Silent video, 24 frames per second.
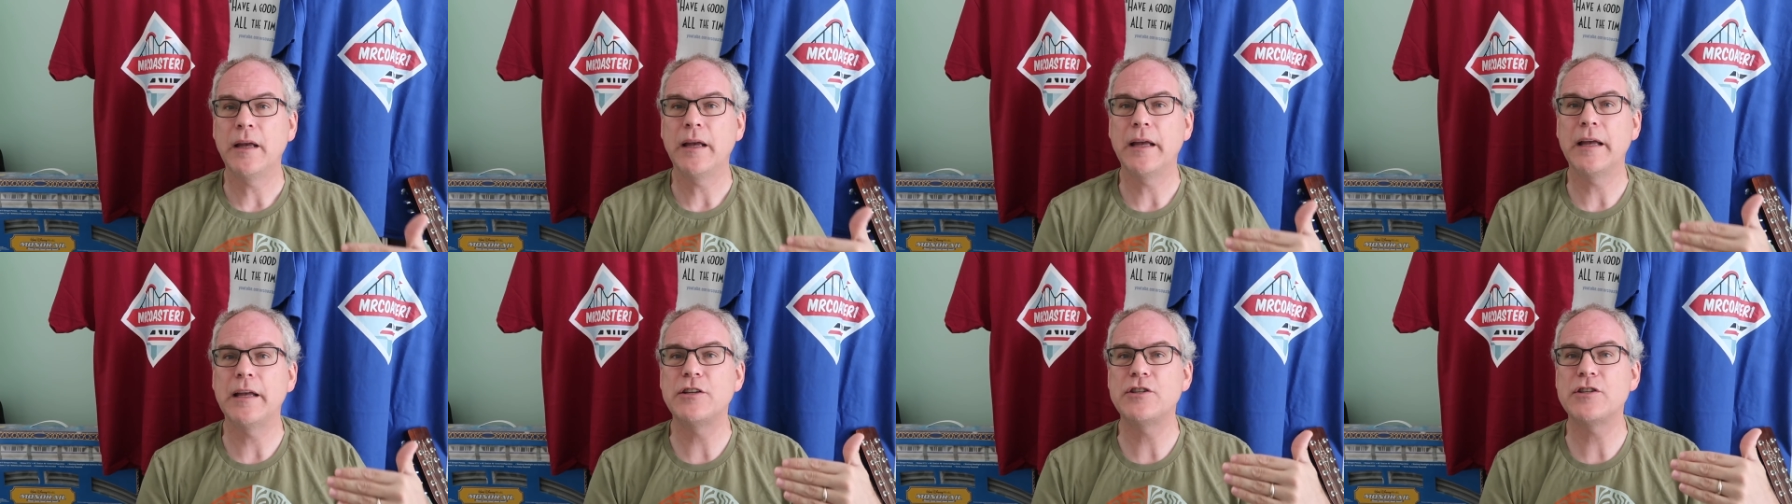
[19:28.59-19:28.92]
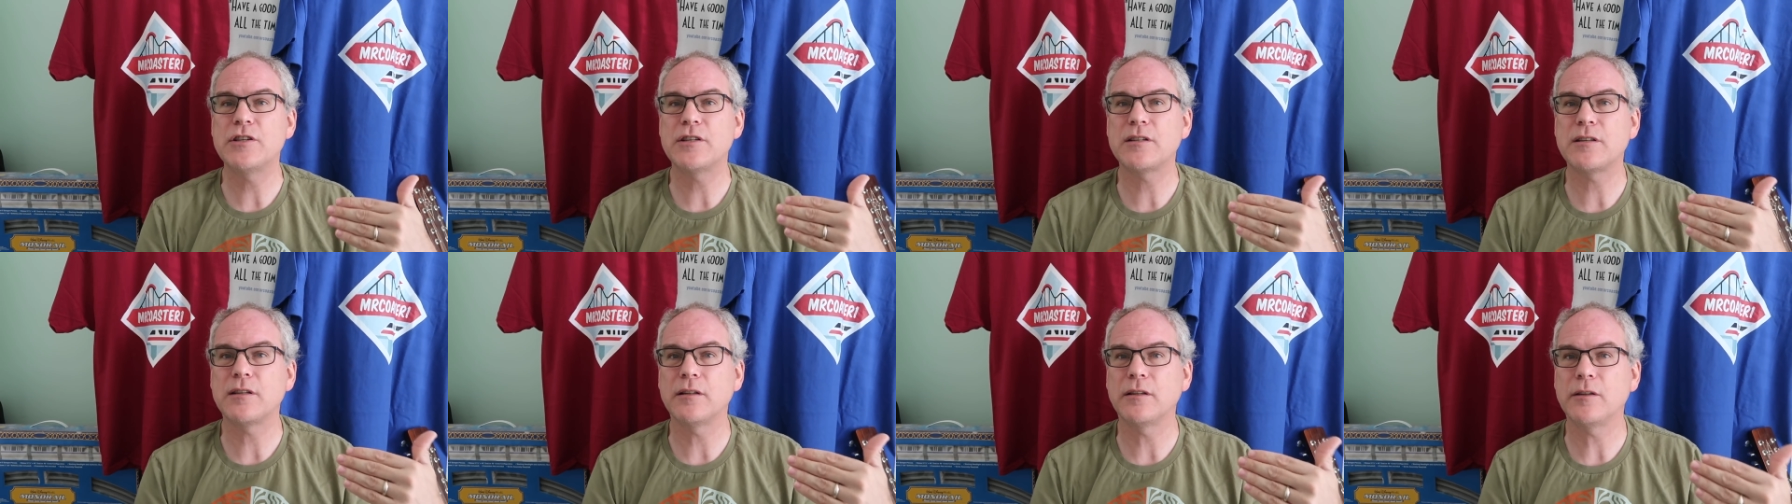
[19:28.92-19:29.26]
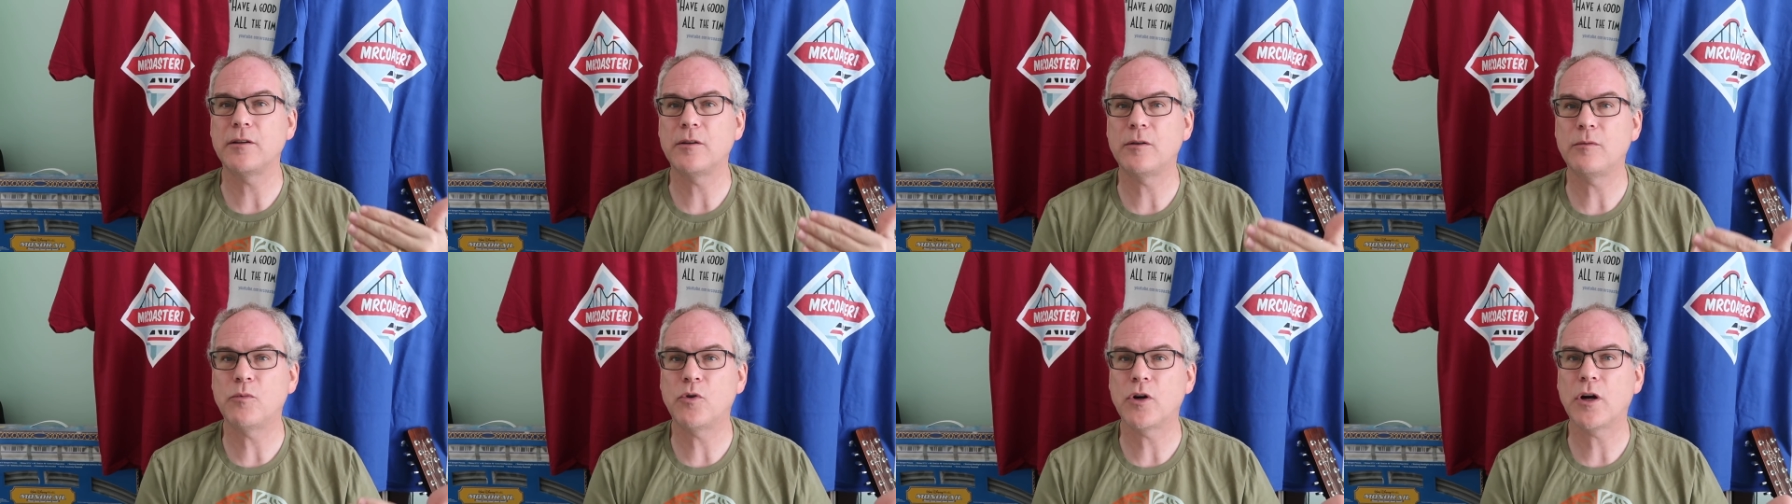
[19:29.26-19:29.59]
and just a
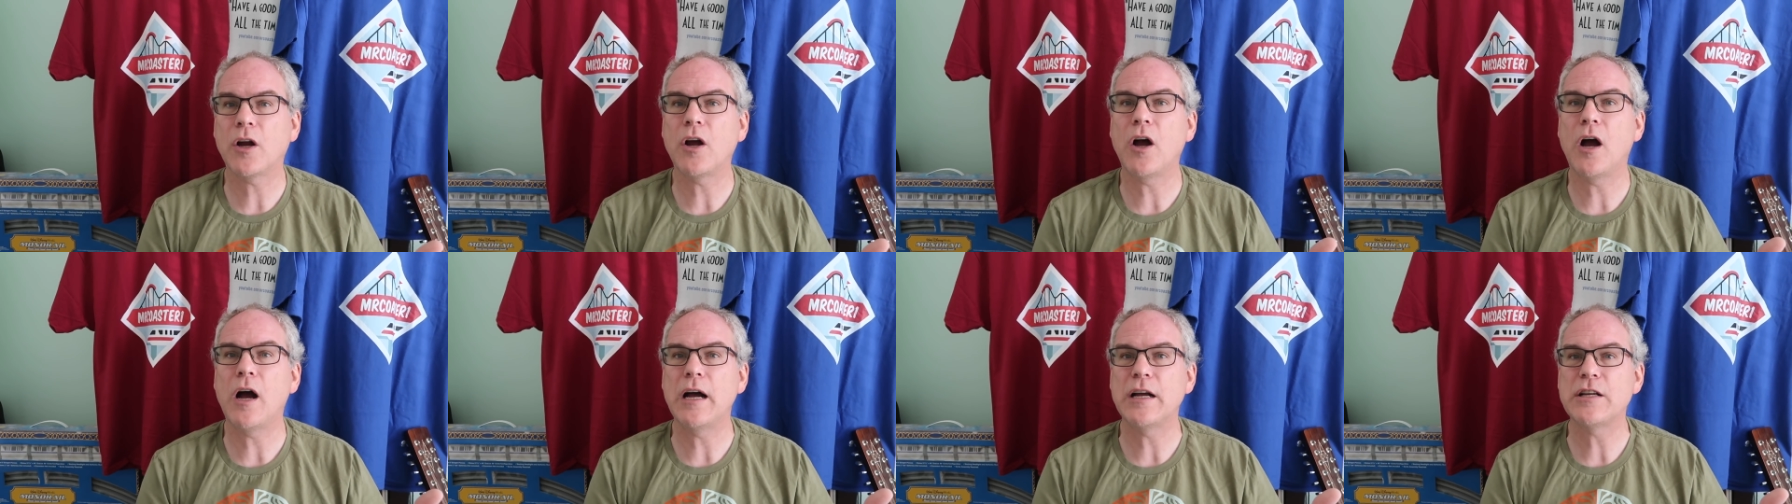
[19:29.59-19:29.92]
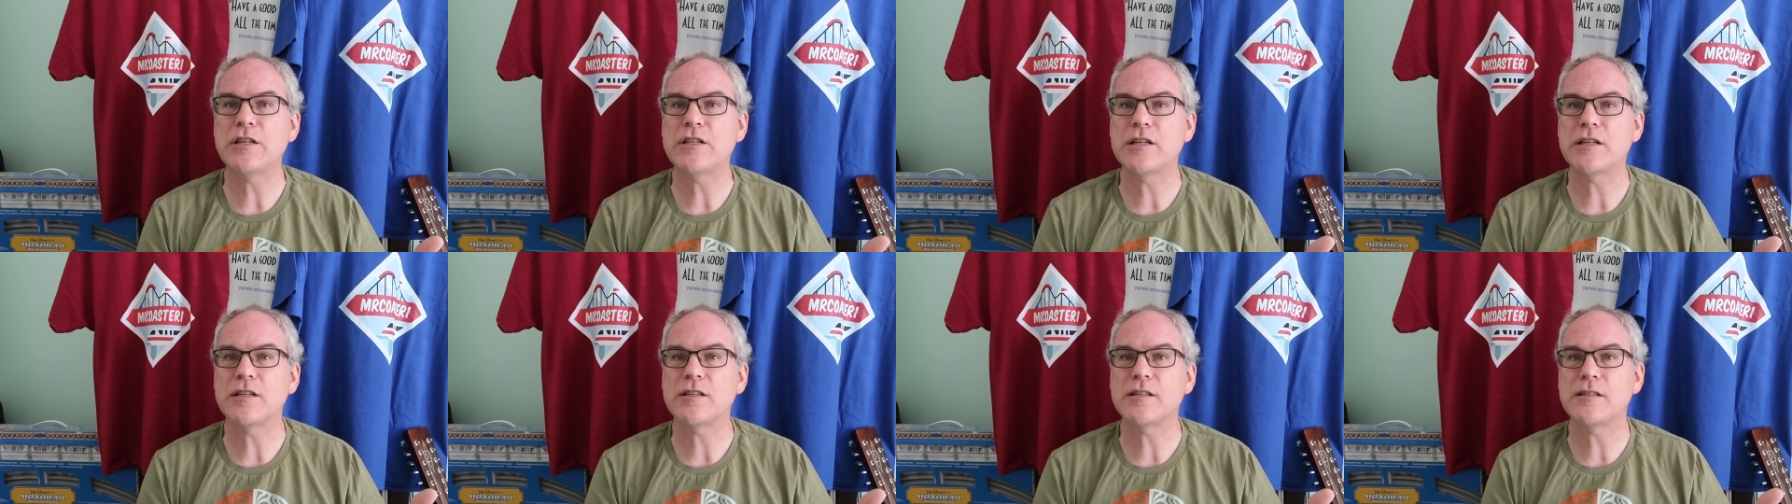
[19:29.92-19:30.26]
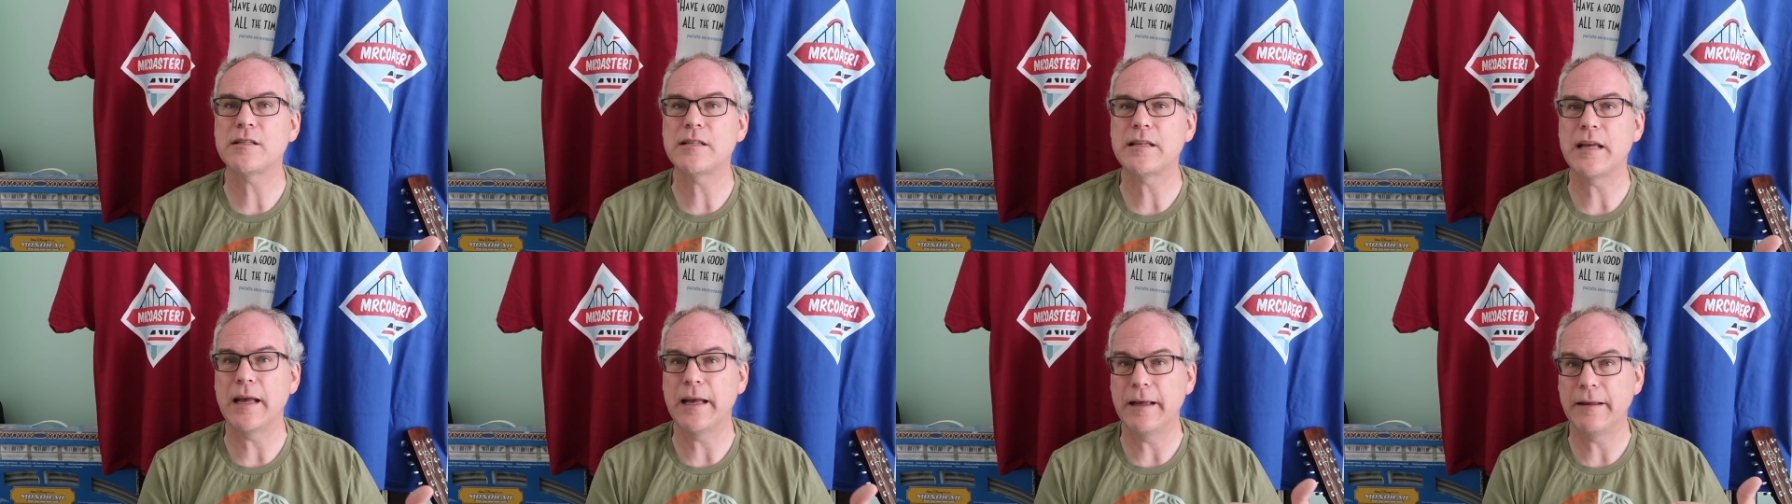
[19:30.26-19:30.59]
little more
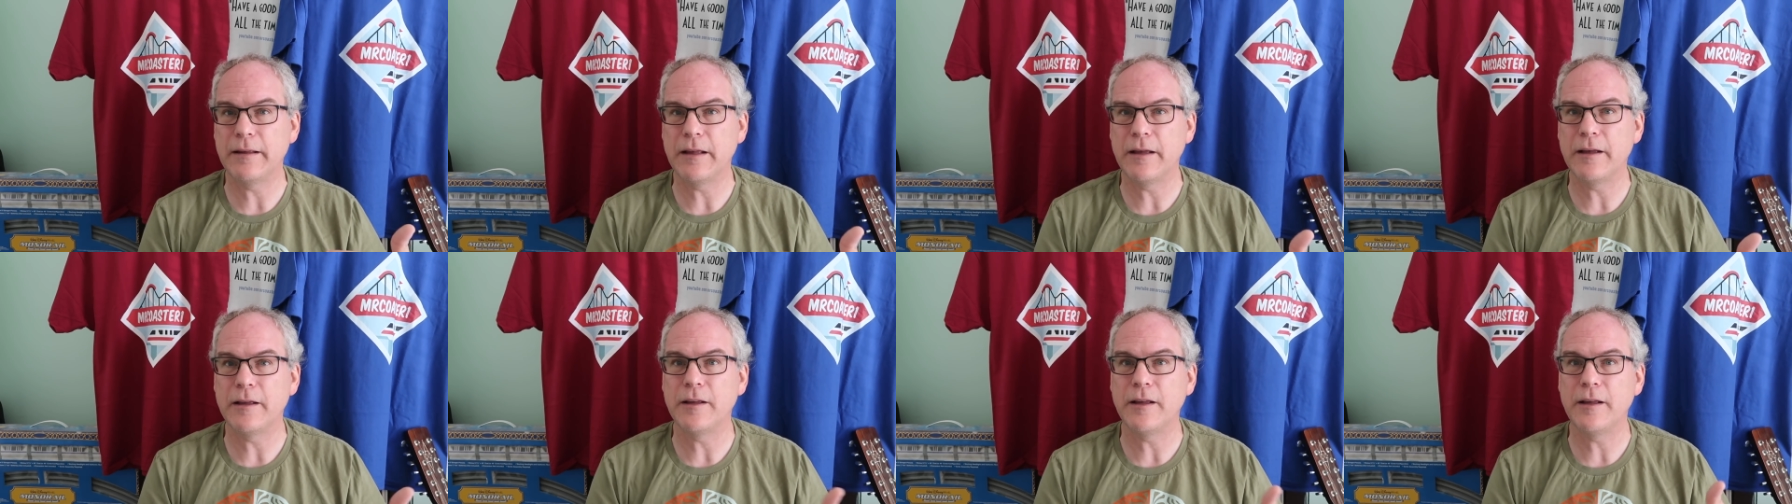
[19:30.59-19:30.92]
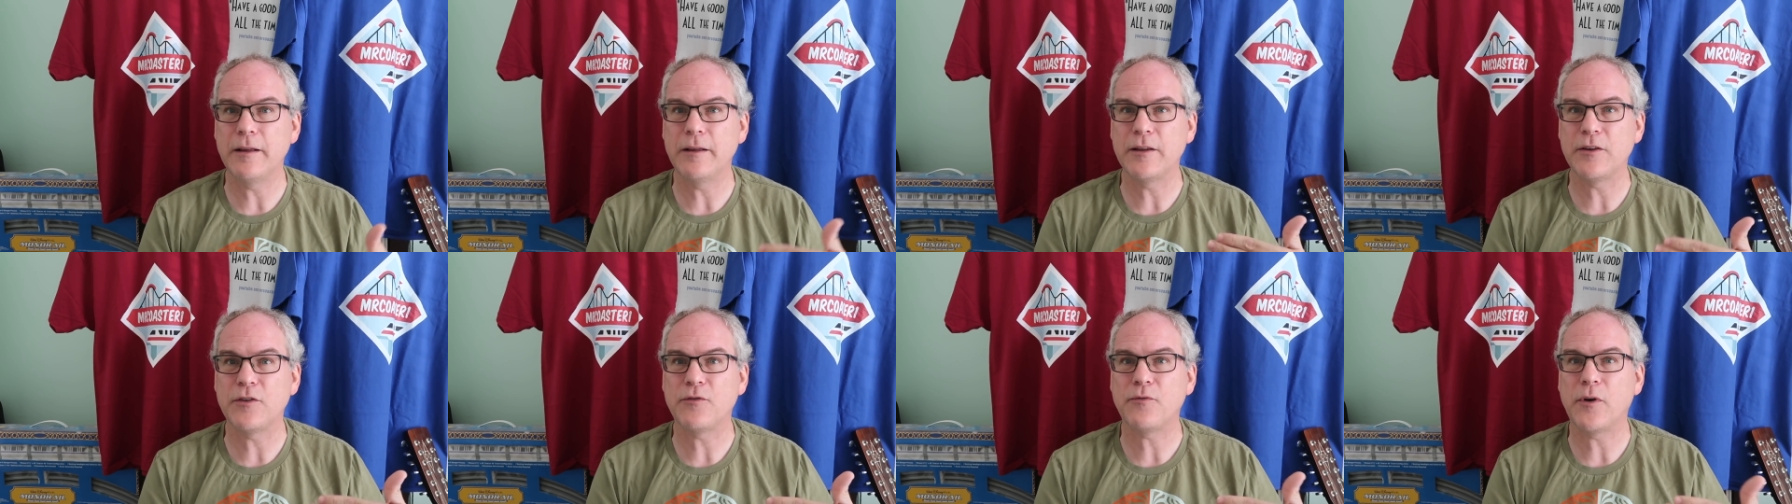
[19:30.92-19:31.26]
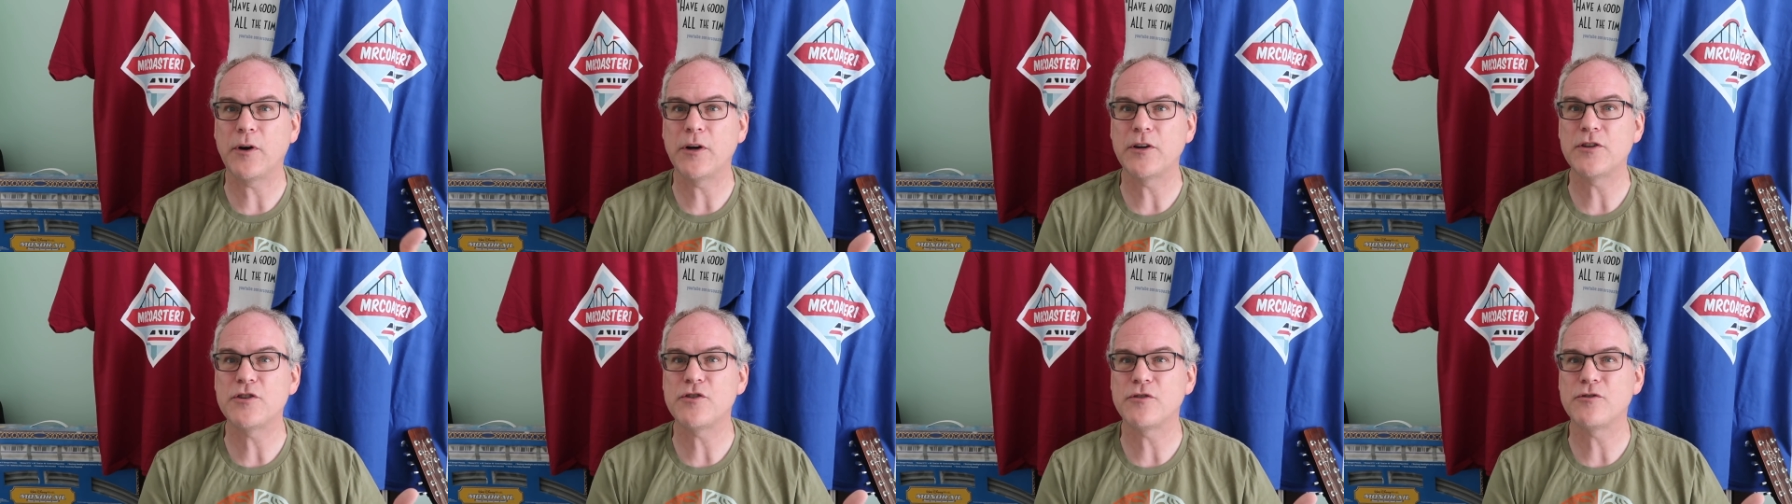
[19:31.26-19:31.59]
cautious as
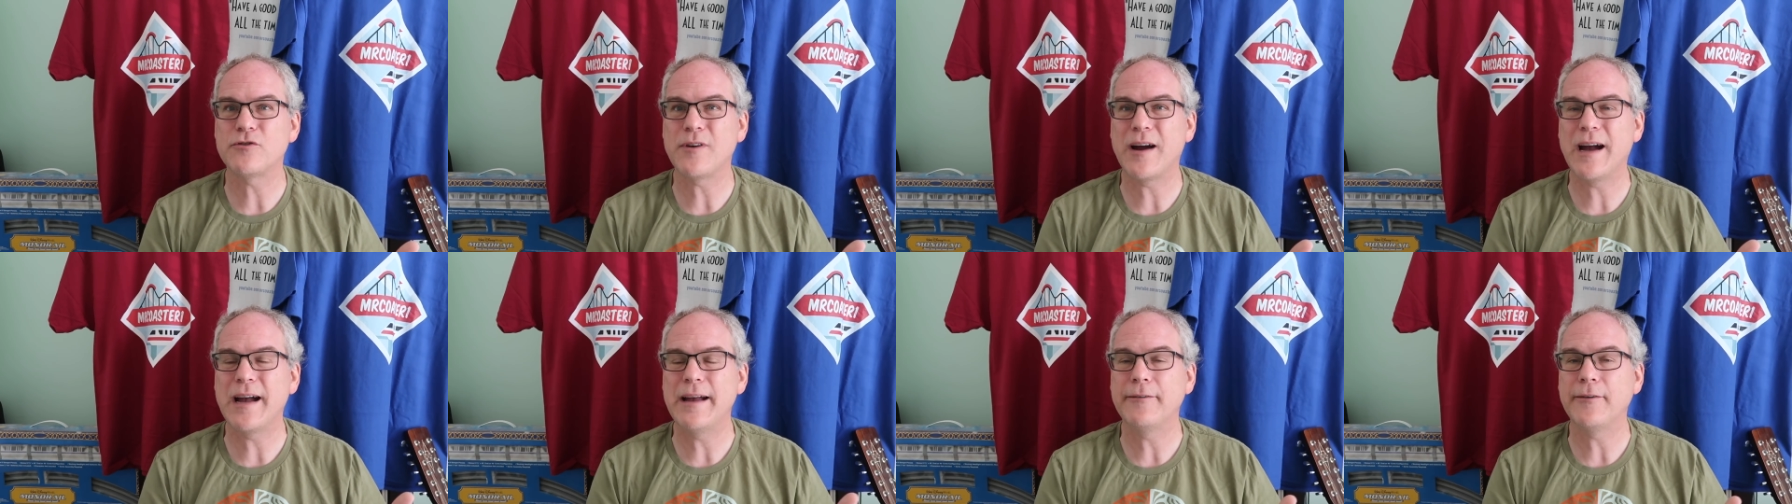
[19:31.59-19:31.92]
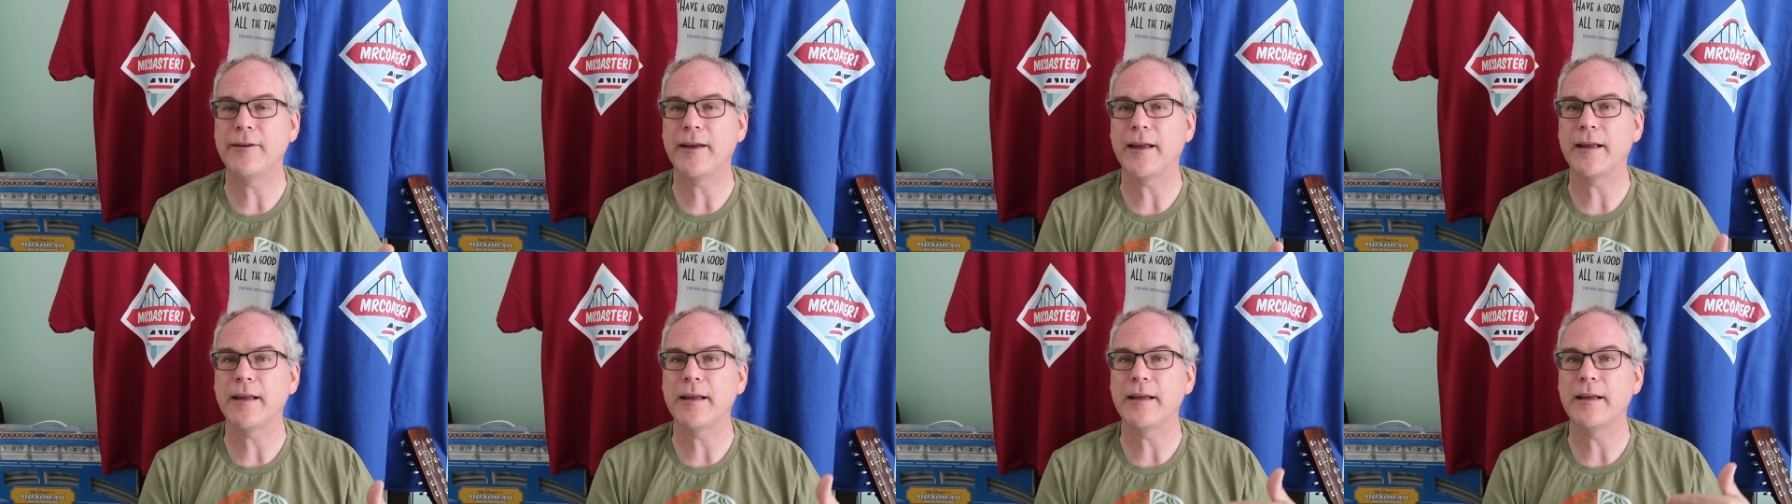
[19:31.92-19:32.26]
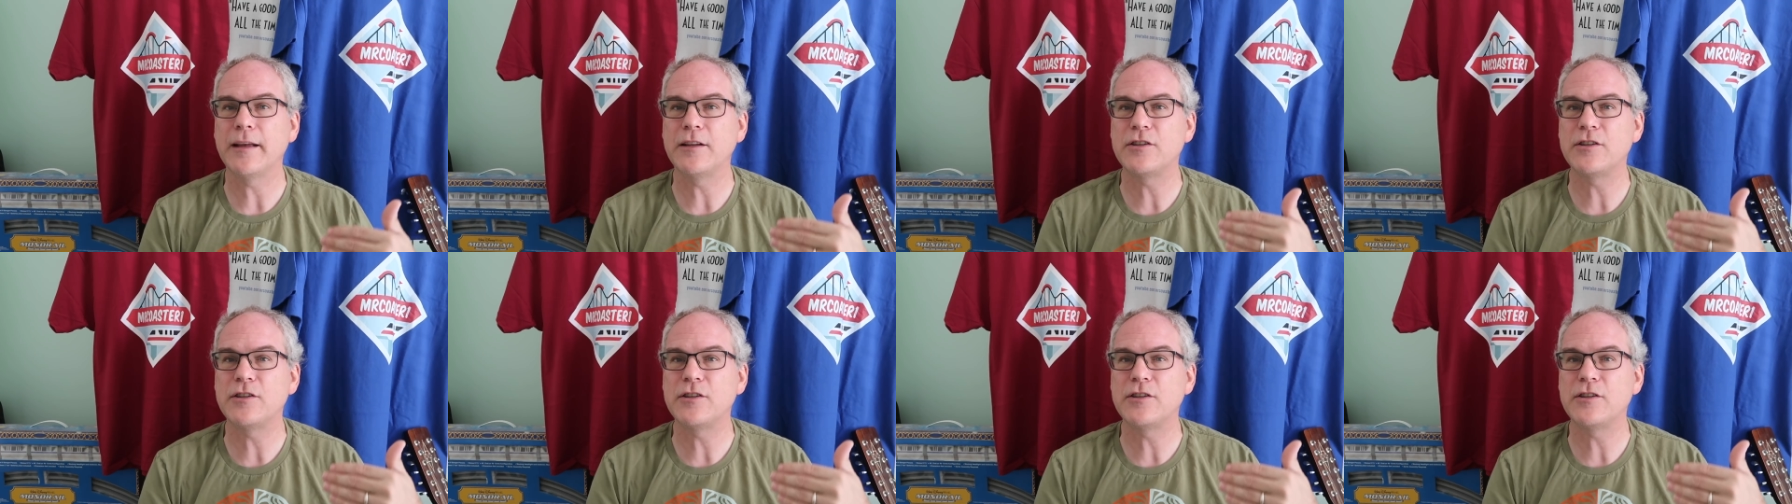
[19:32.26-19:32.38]
far as your driving,